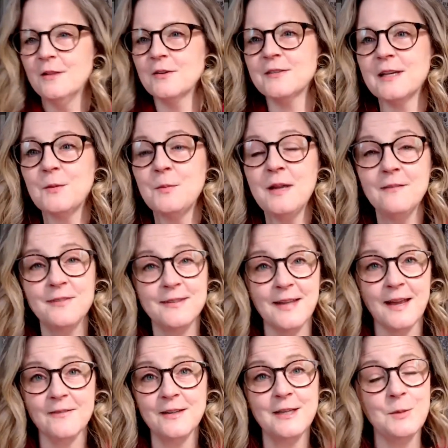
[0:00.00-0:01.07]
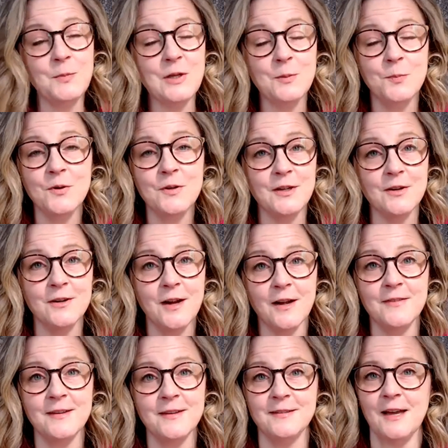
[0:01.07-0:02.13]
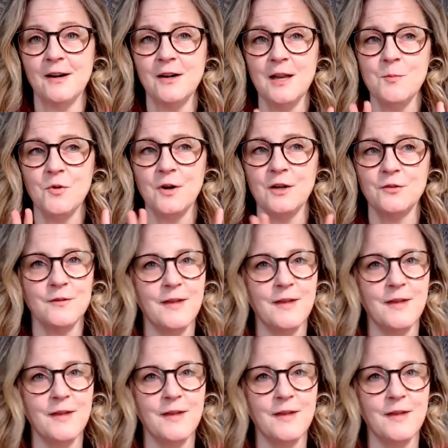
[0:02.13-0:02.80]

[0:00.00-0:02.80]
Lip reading: Looks like we have 70 people here on this Saturday morning,